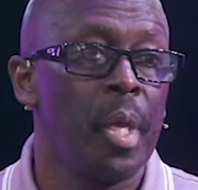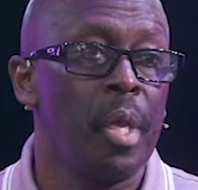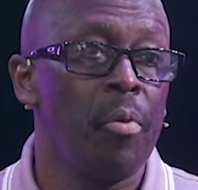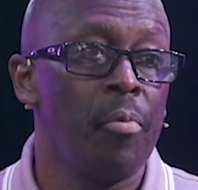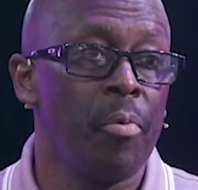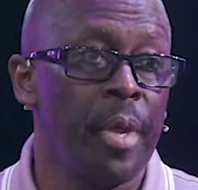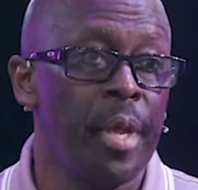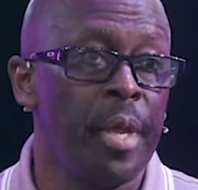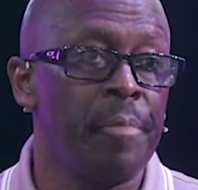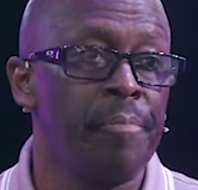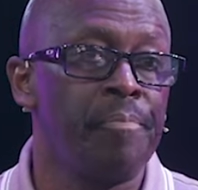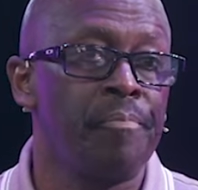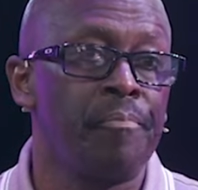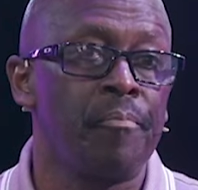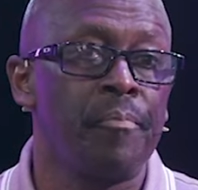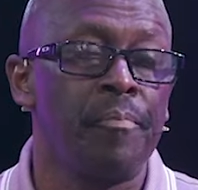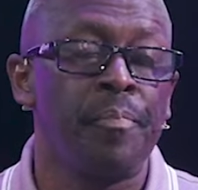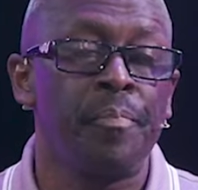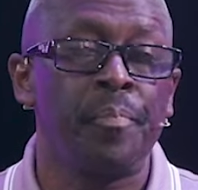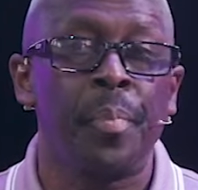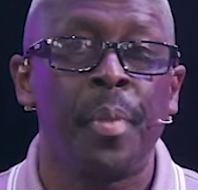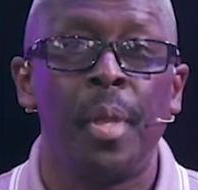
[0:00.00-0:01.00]
He ran.
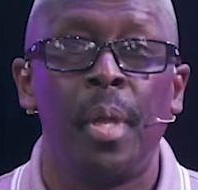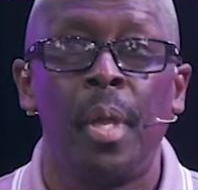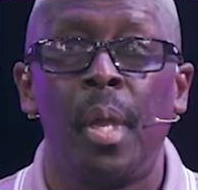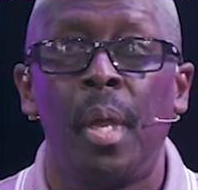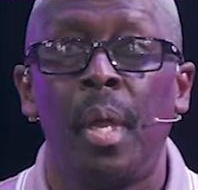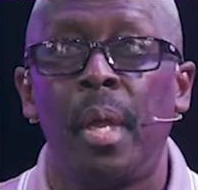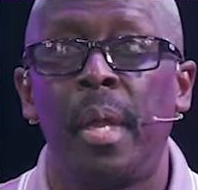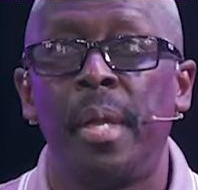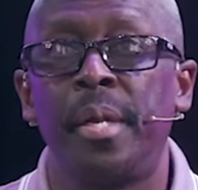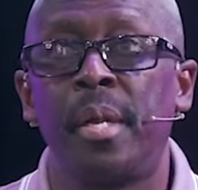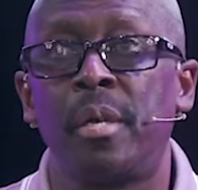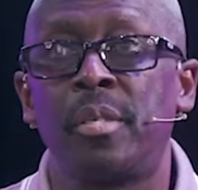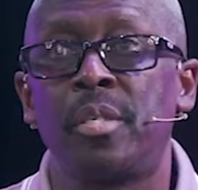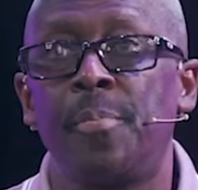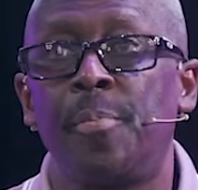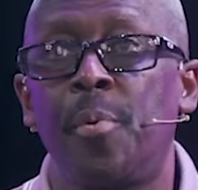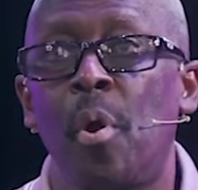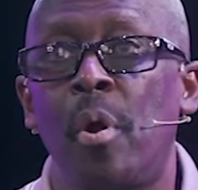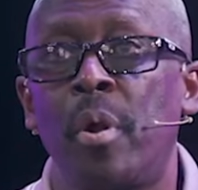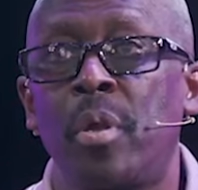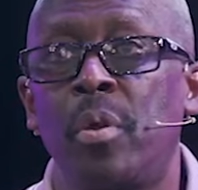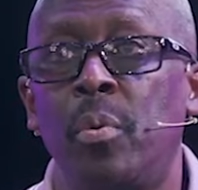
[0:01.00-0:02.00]
And Dr.
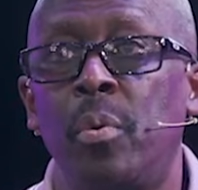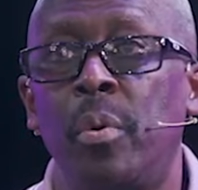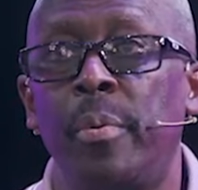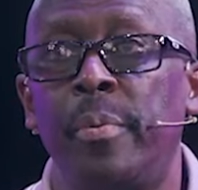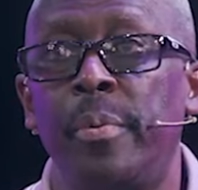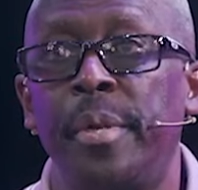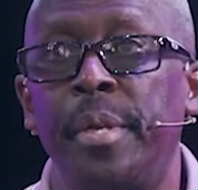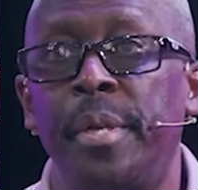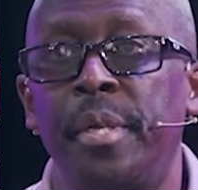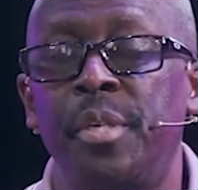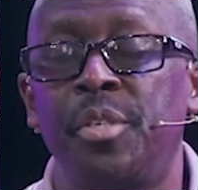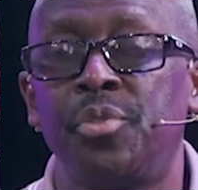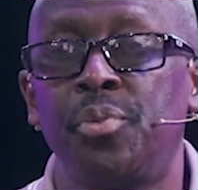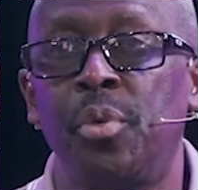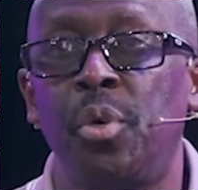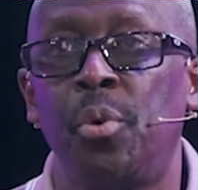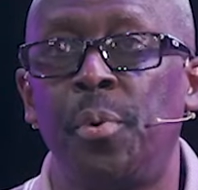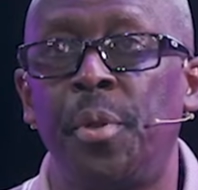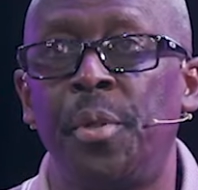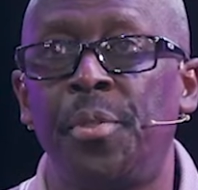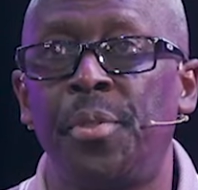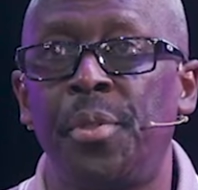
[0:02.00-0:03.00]
Parker, when we're in
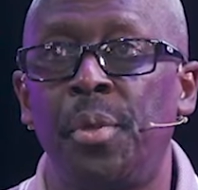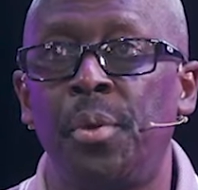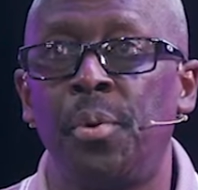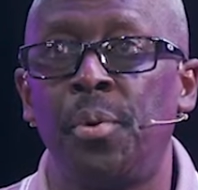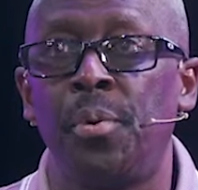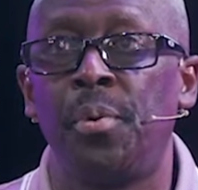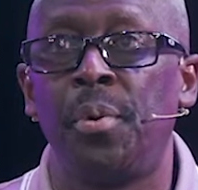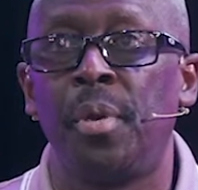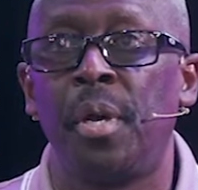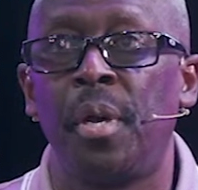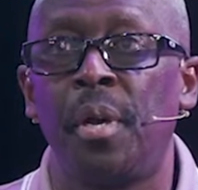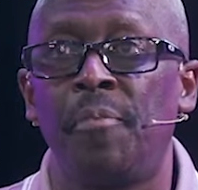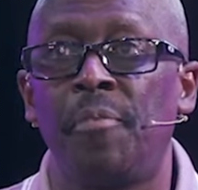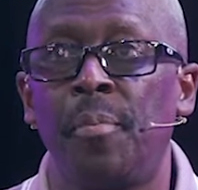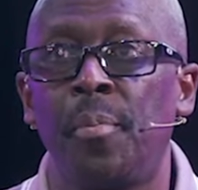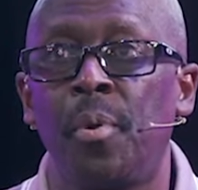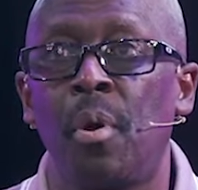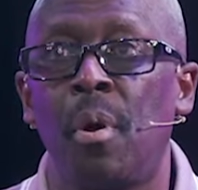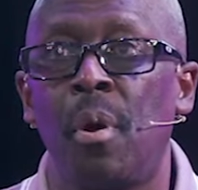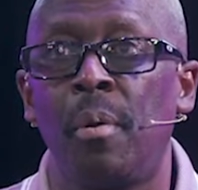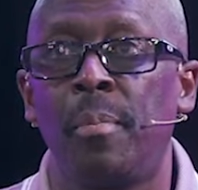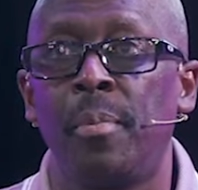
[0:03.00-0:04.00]
Israel with you,
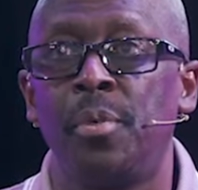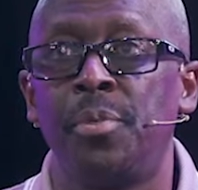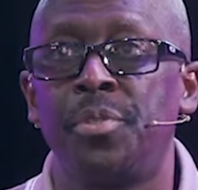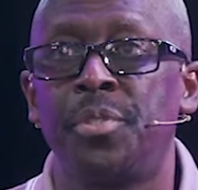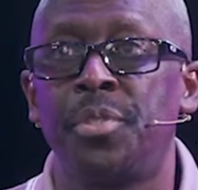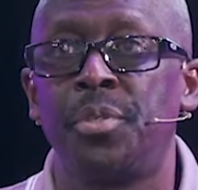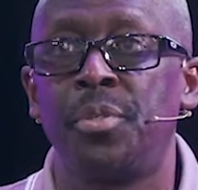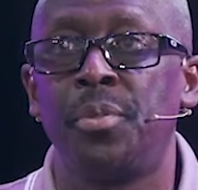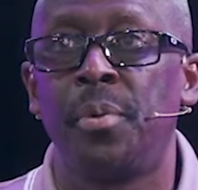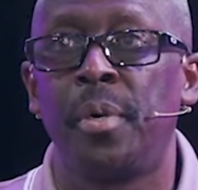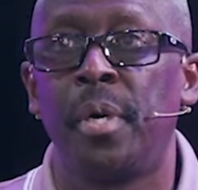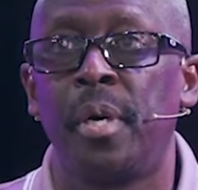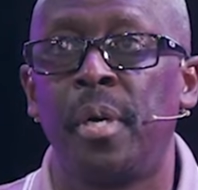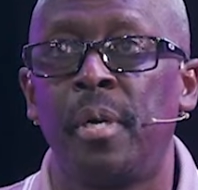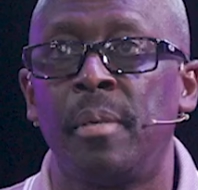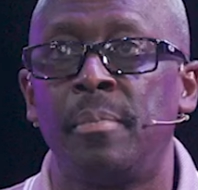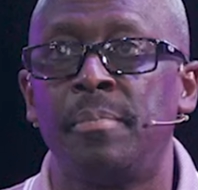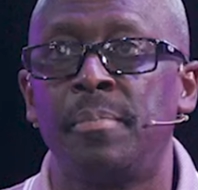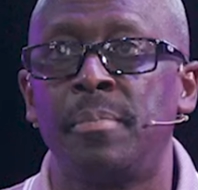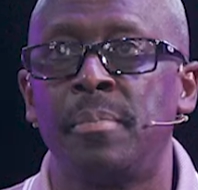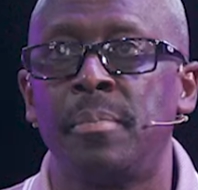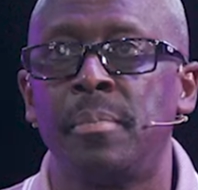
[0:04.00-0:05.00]
from Carmel to,
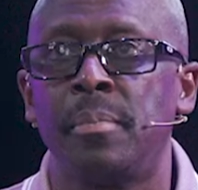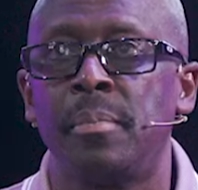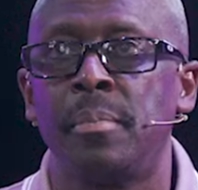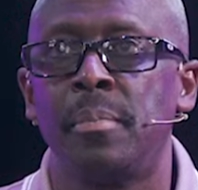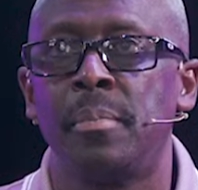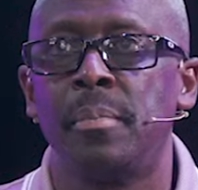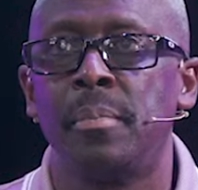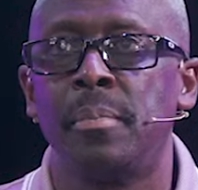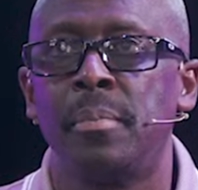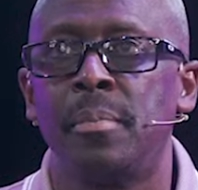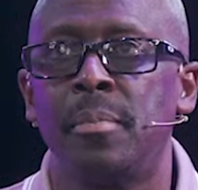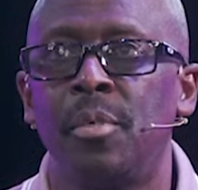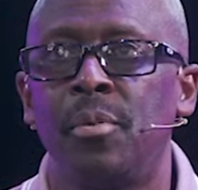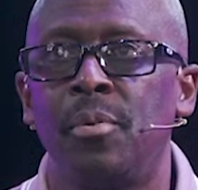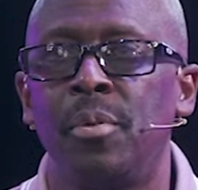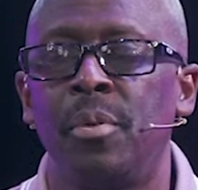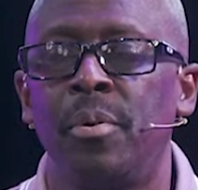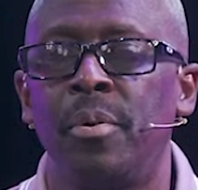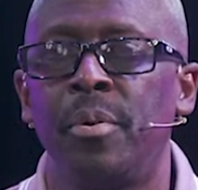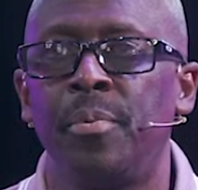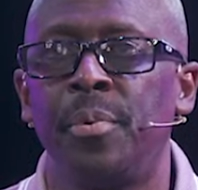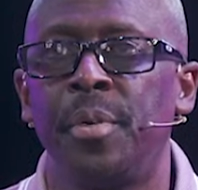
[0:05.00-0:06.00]

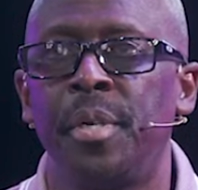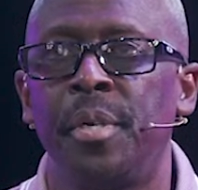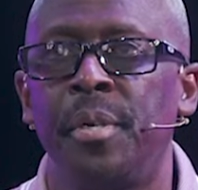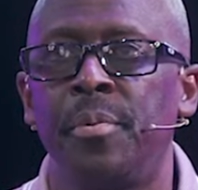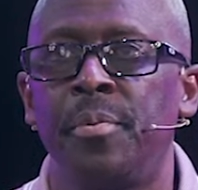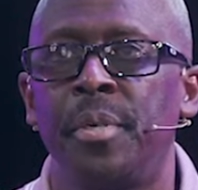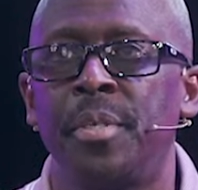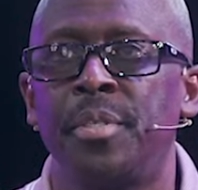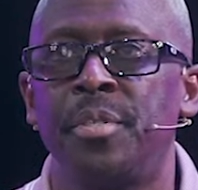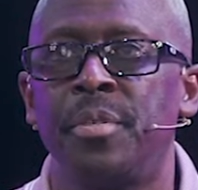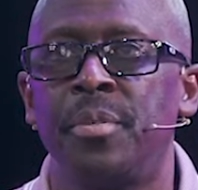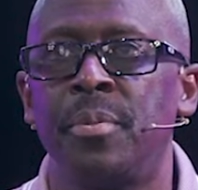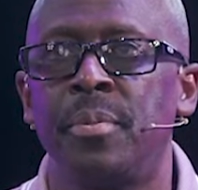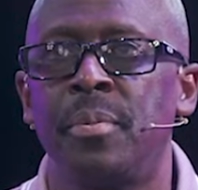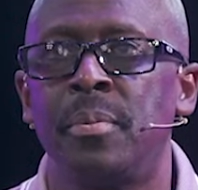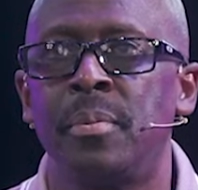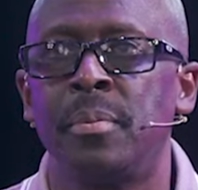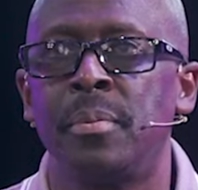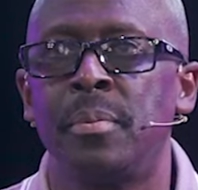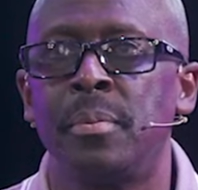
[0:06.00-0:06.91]
oh Lord, where did he run to?